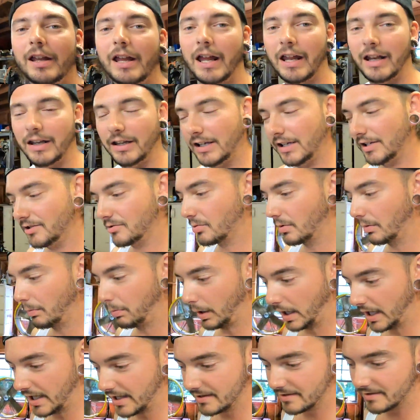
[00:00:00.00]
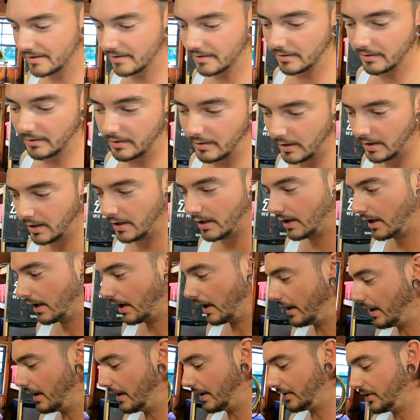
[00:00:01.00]
and needs replaced.
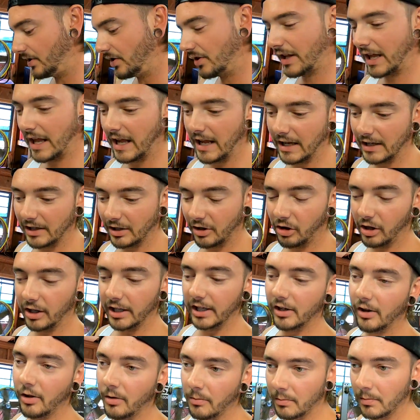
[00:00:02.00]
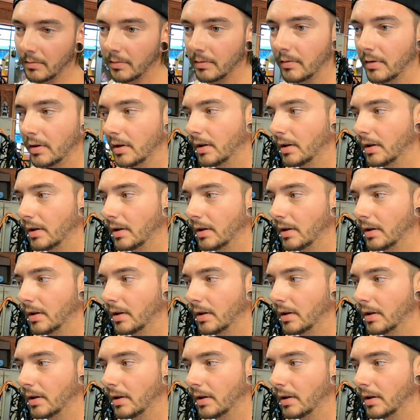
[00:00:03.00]
You can clean them.